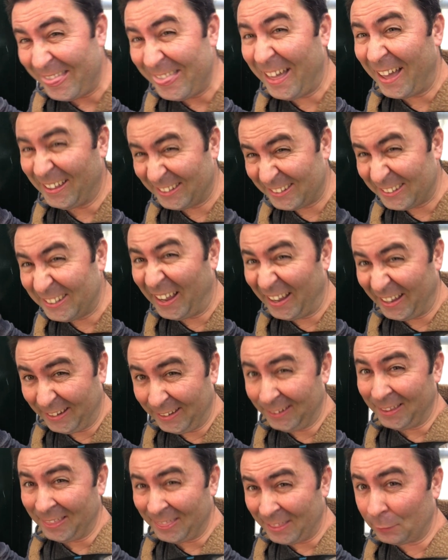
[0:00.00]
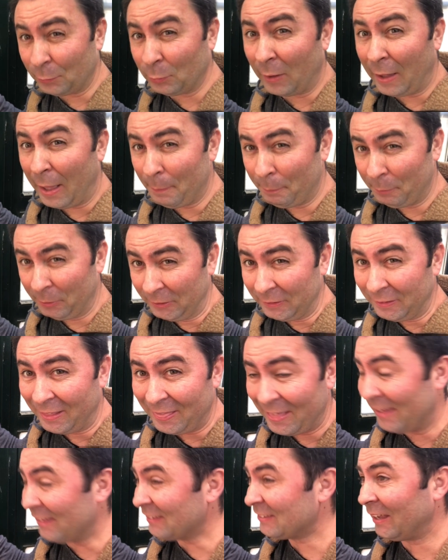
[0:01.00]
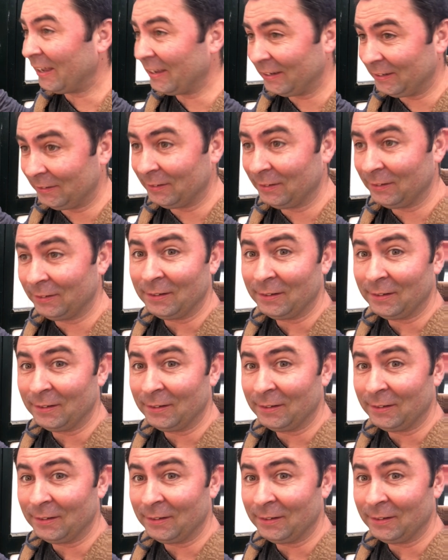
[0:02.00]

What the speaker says: that sign, that's what happened, that sign